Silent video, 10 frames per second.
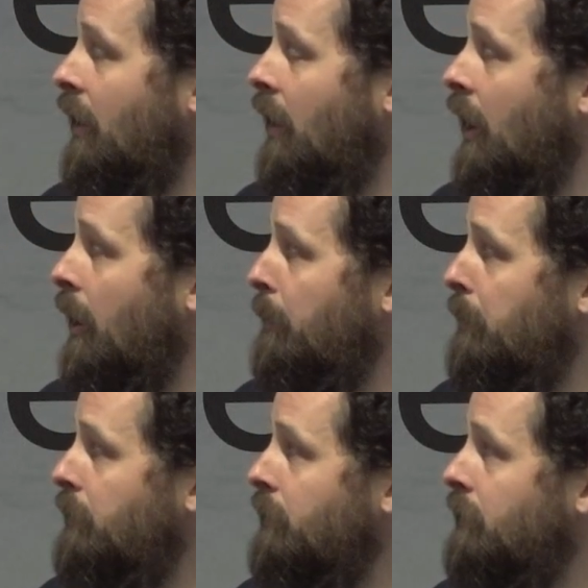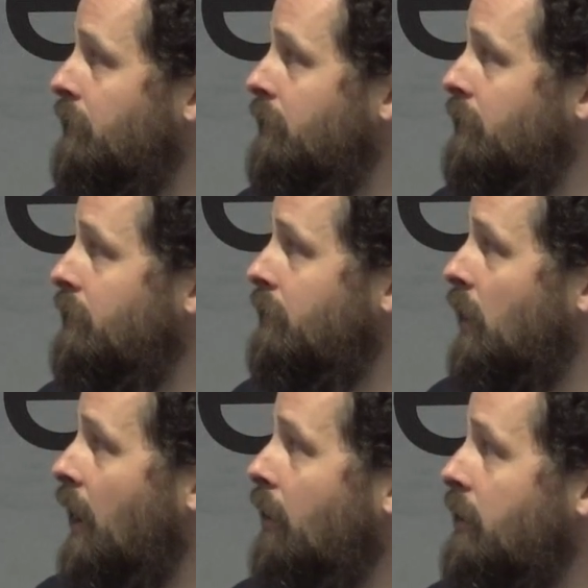I'm
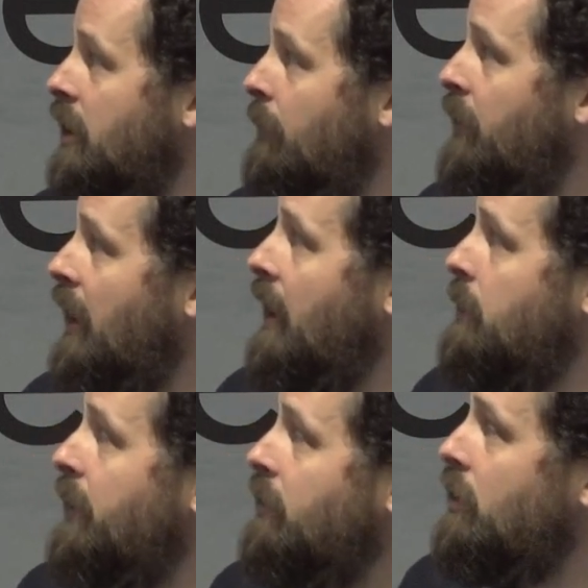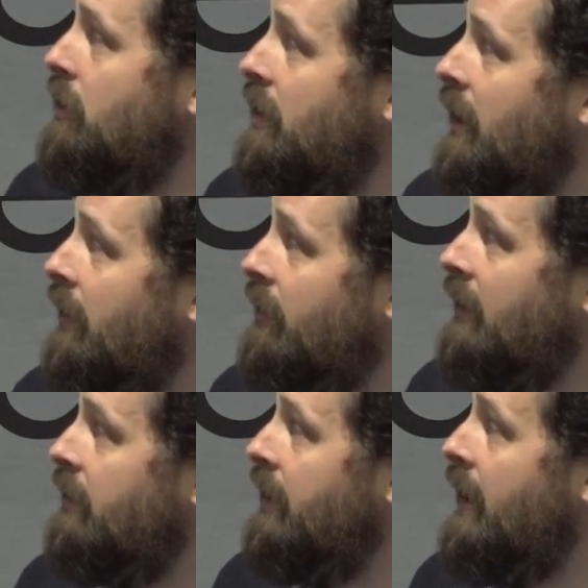going to skip the last bit just to kind of
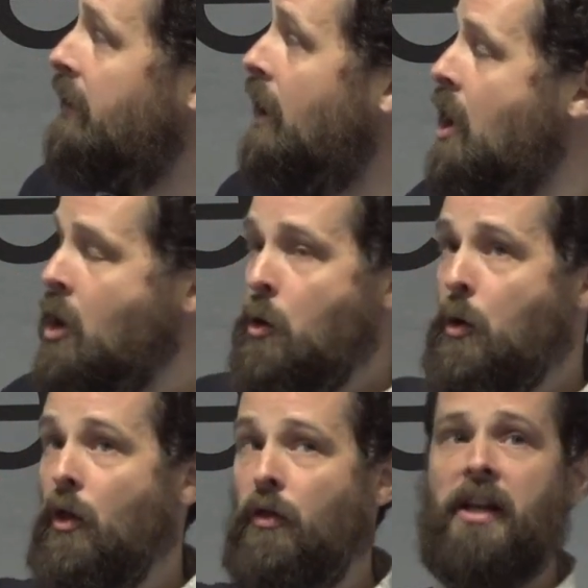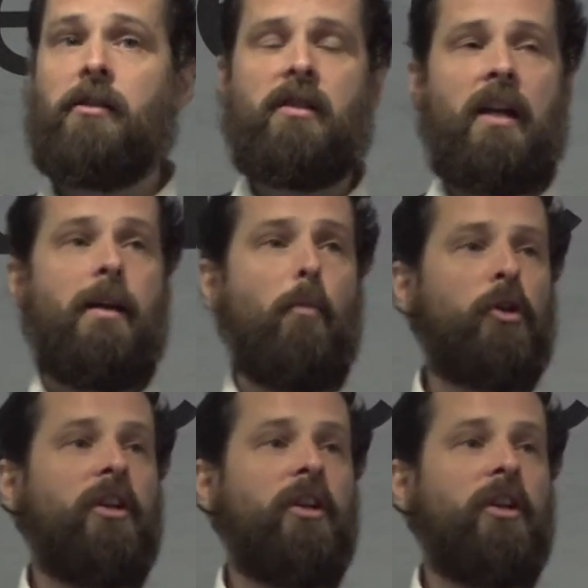get to the end. These are slightly more